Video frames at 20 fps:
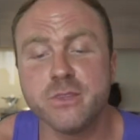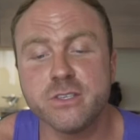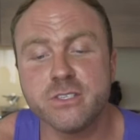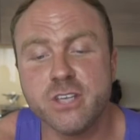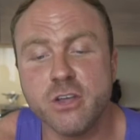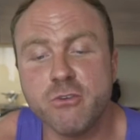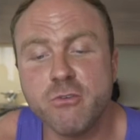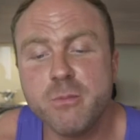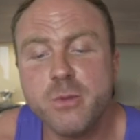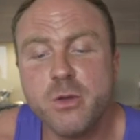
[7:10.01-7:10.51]

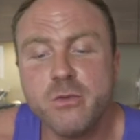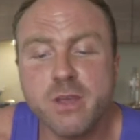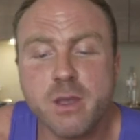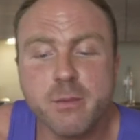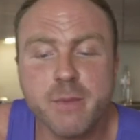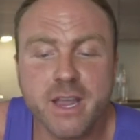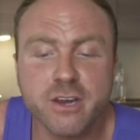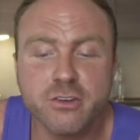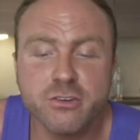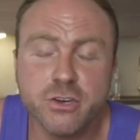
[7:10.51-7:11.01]
So removing a
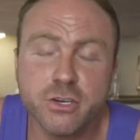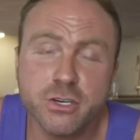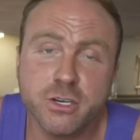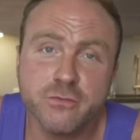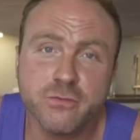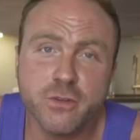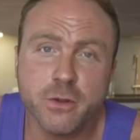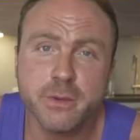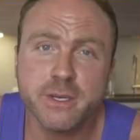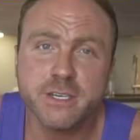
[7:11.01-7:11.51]

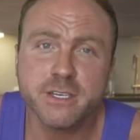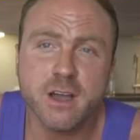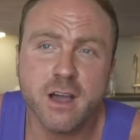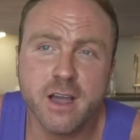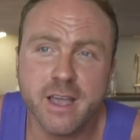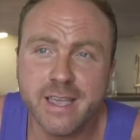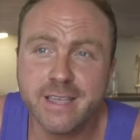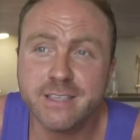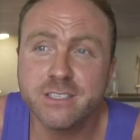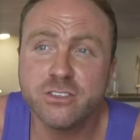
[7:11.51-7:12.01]
macronutrient from a
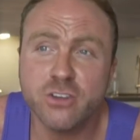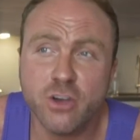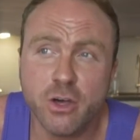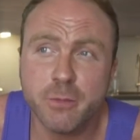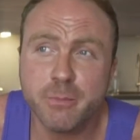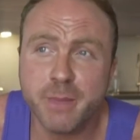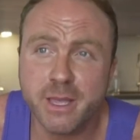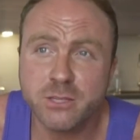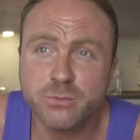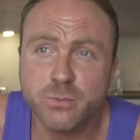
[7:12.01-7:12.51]
diet is not
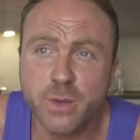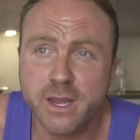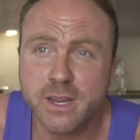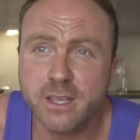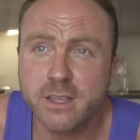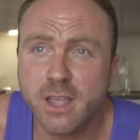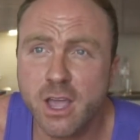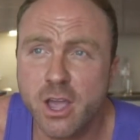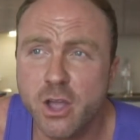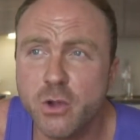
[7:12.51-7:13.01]
the best way to
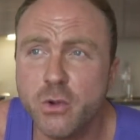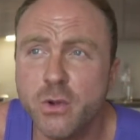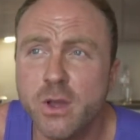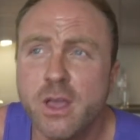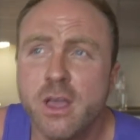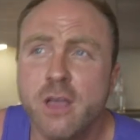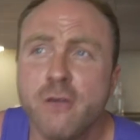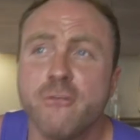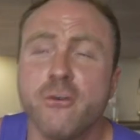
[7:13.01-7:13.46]
go.